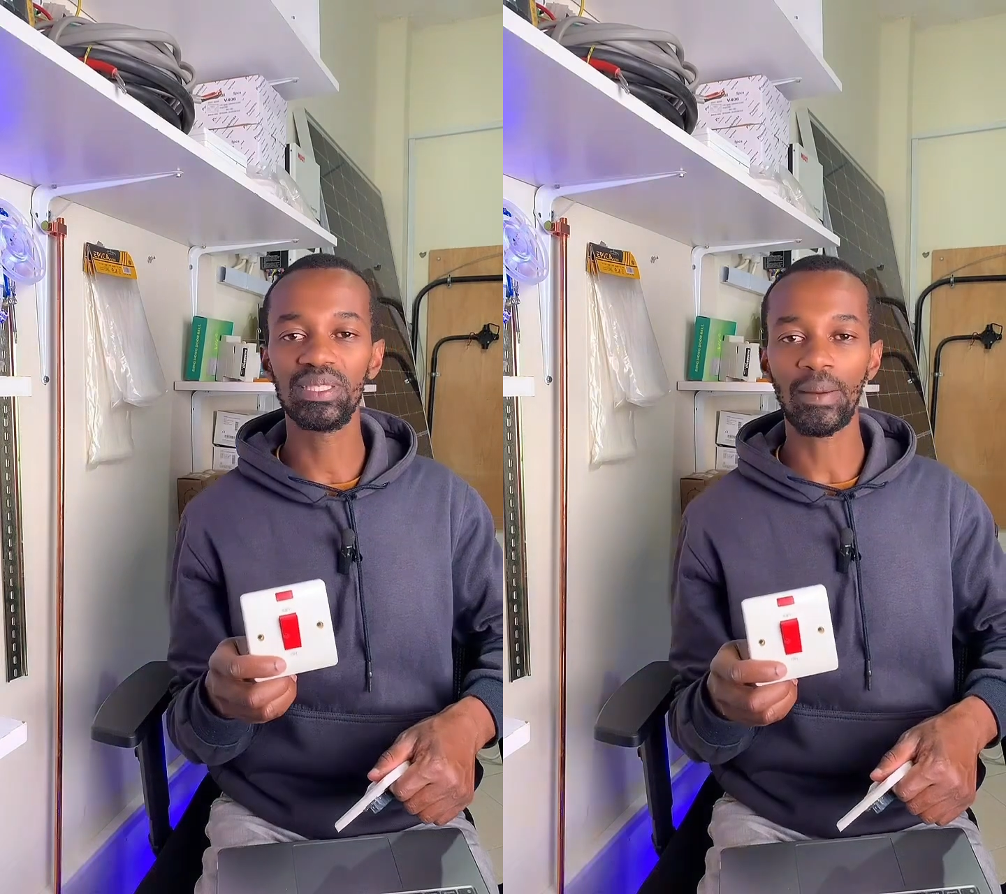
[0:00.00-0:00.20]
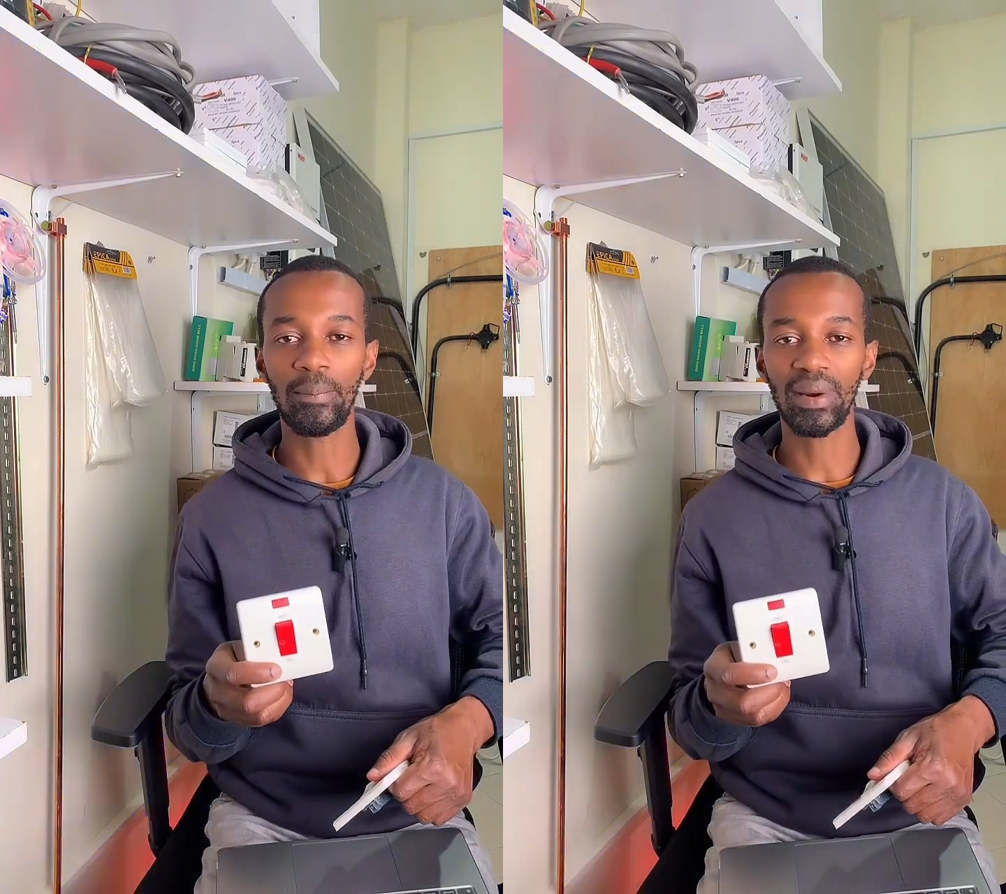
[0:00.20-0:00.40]
will be
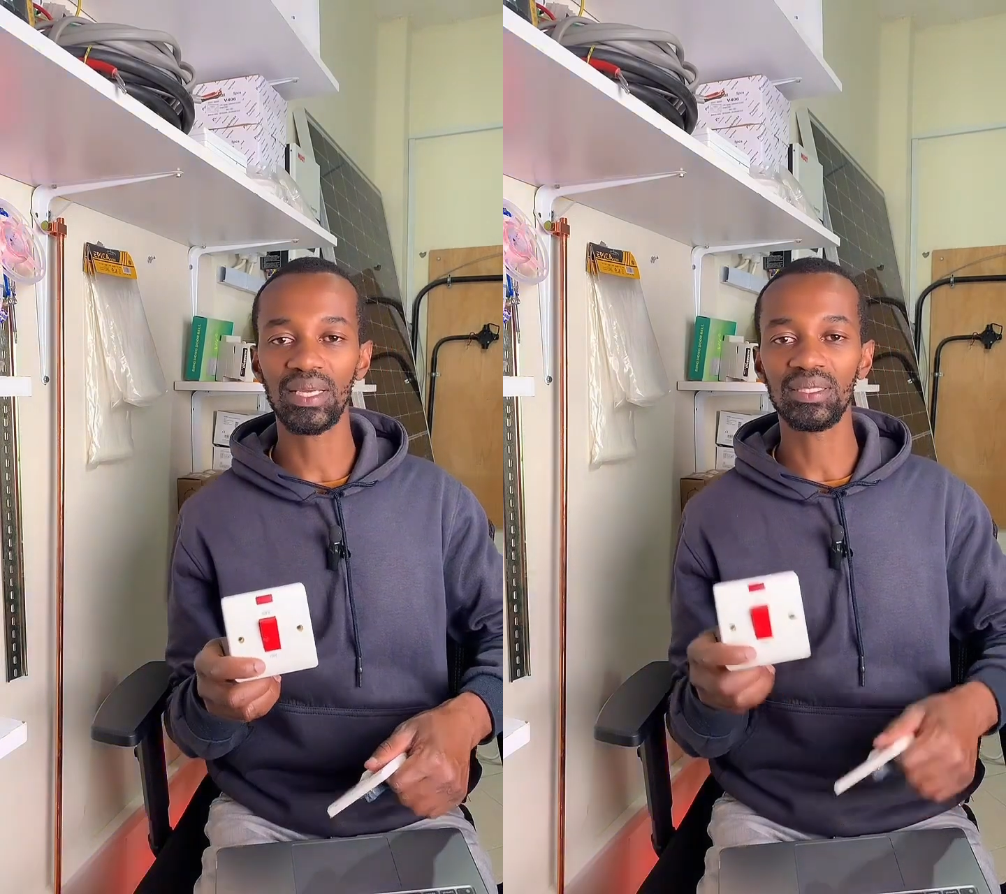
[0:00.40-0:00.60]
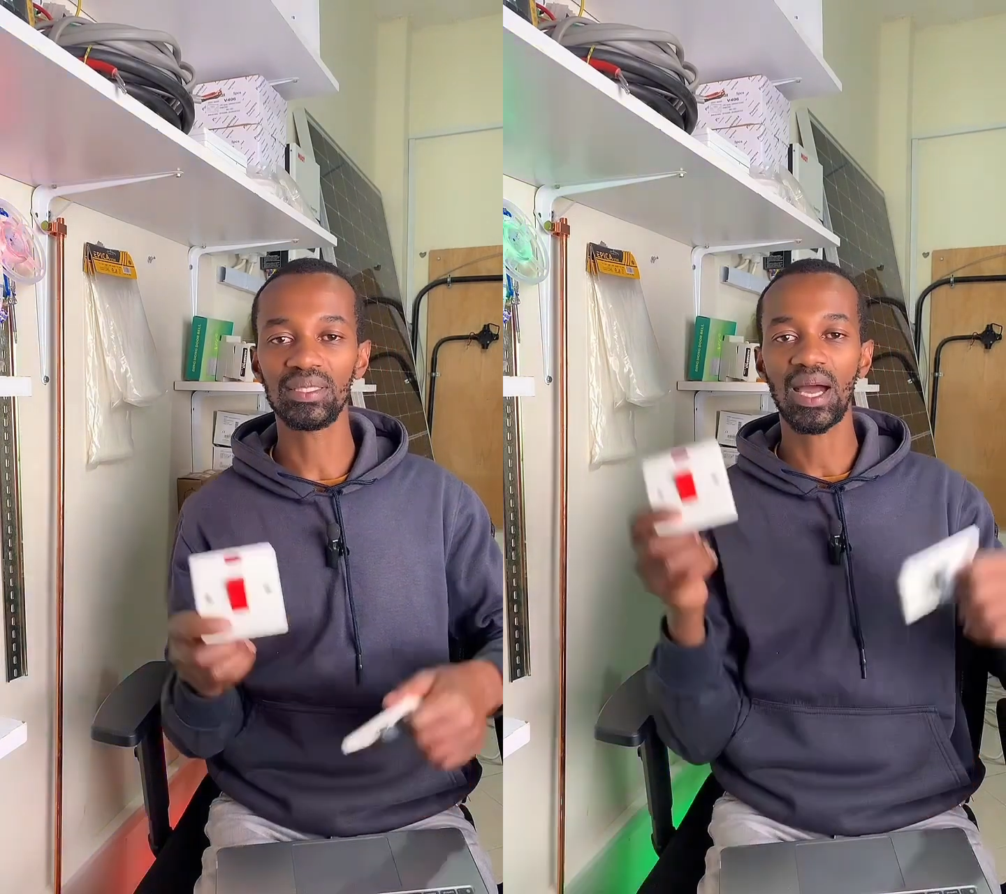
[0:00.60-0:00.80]

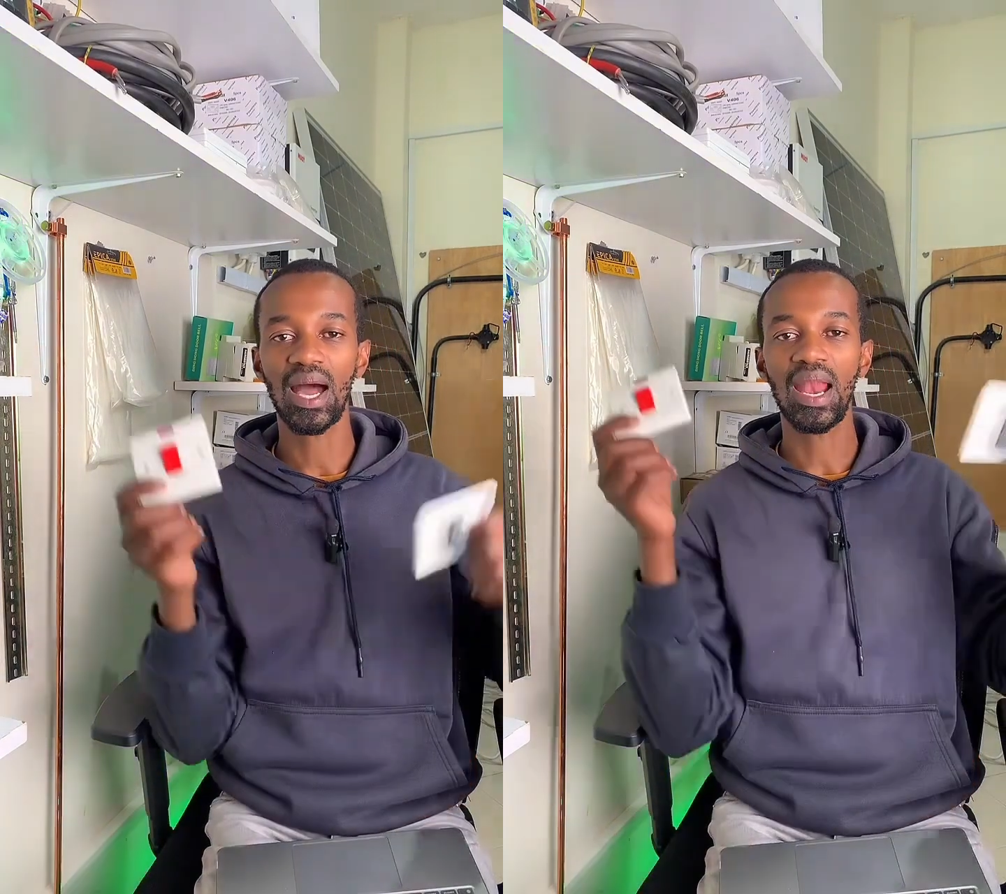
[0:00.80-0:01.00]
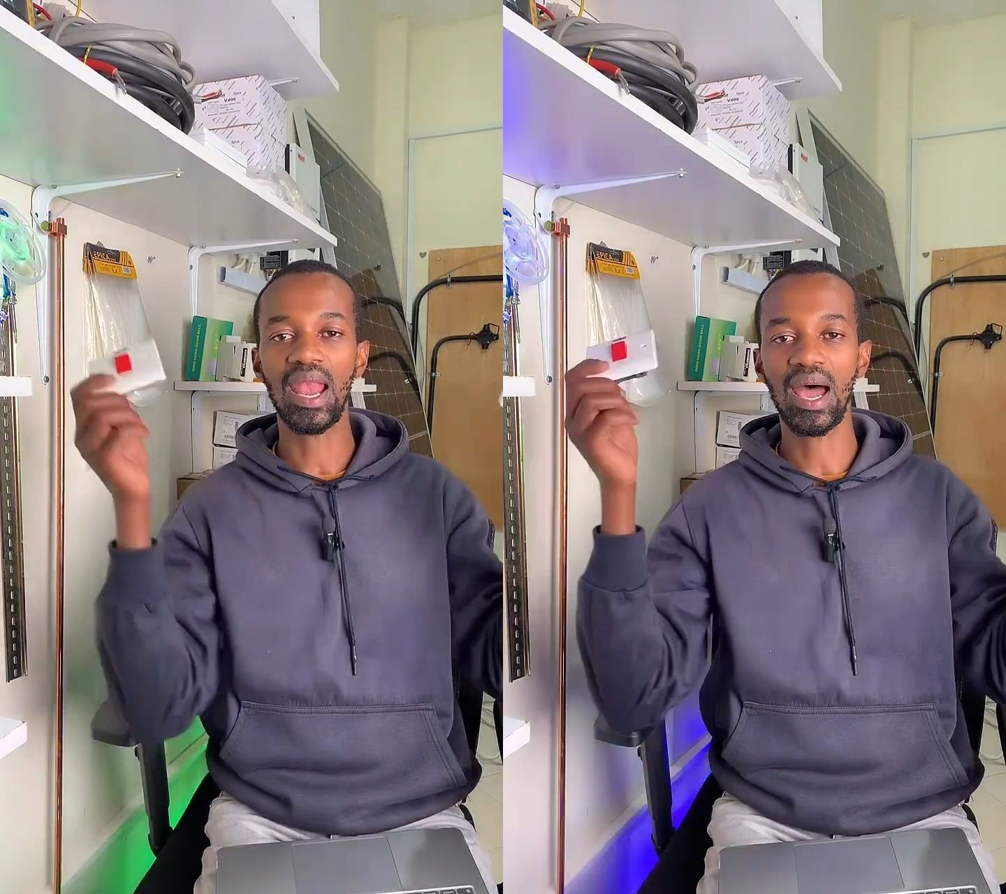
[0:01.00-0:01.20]
surprised.
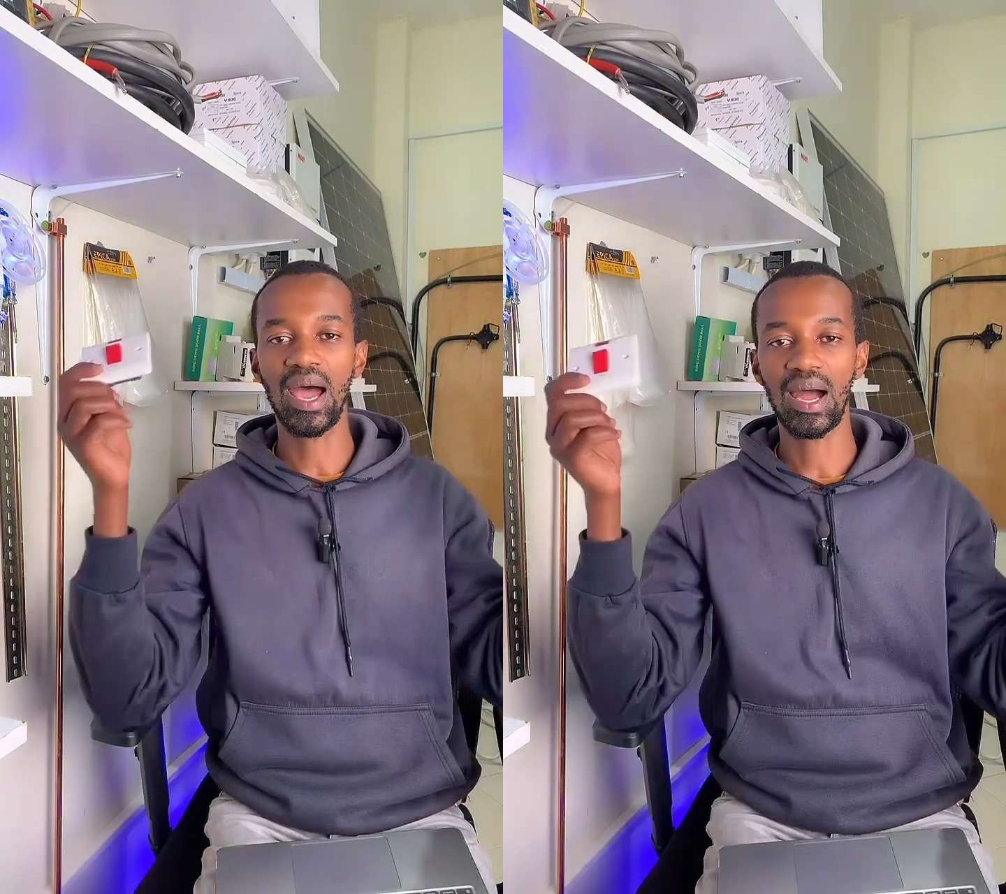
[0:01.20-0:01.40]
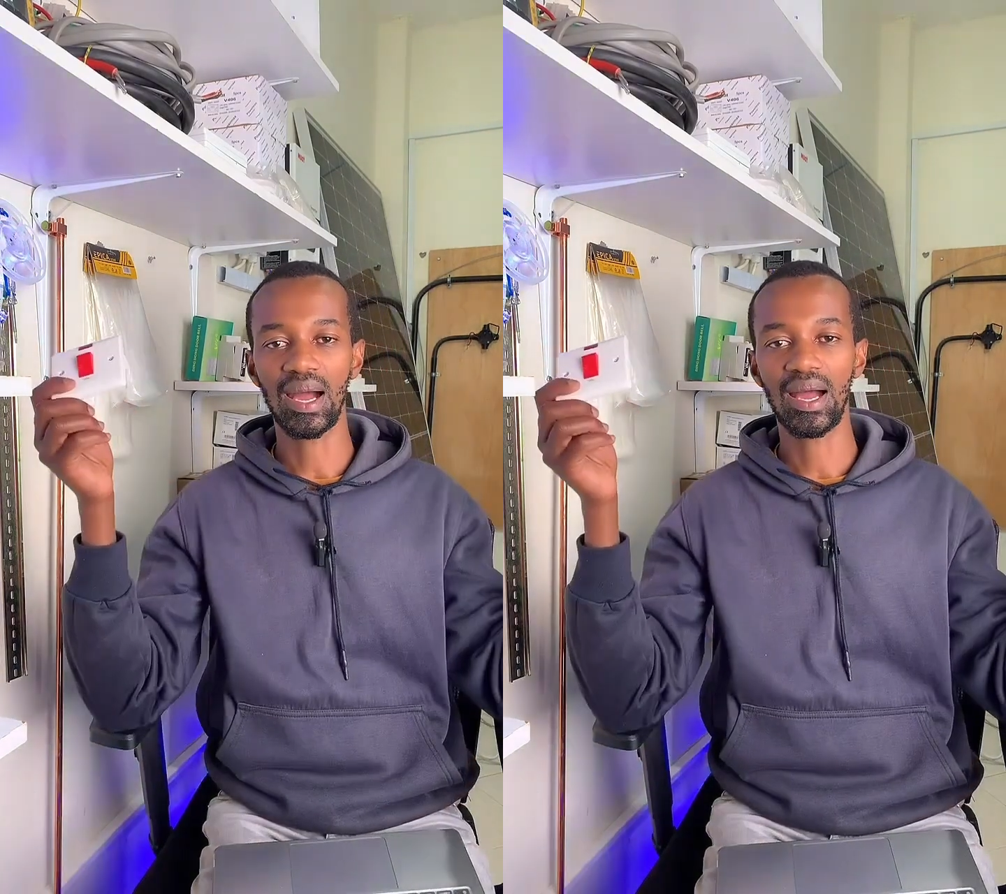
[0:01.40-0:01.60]

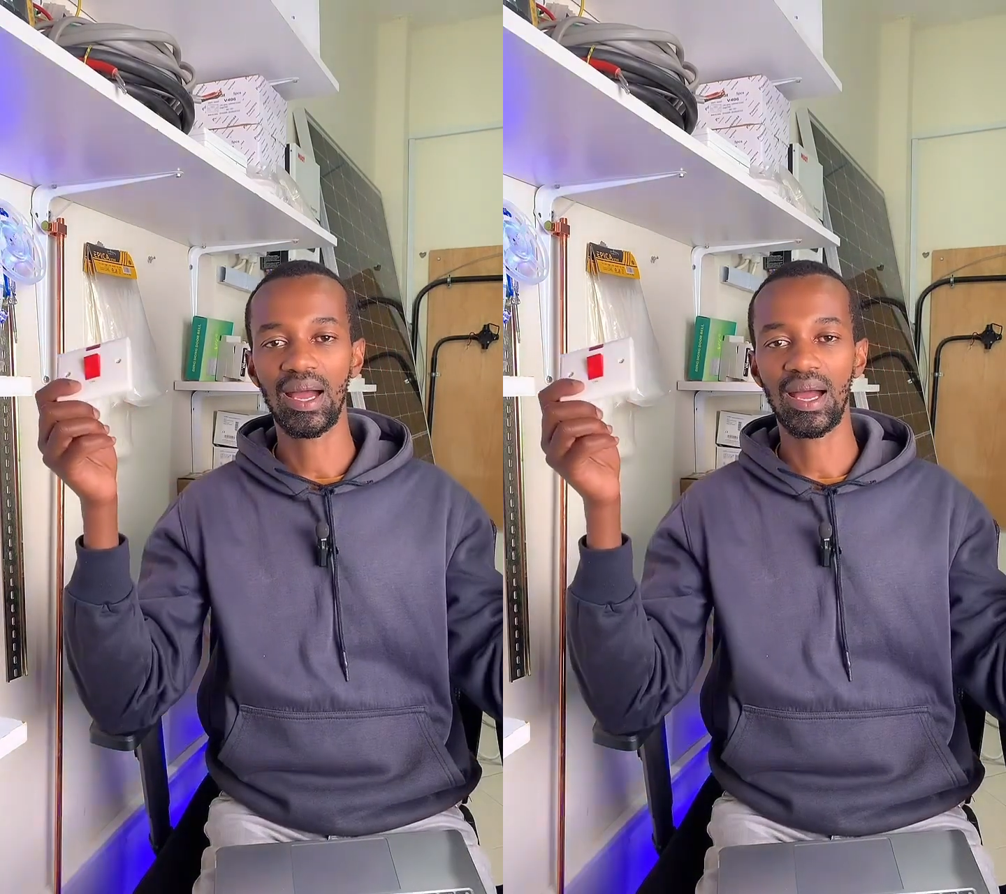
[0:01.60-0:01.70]
Allah,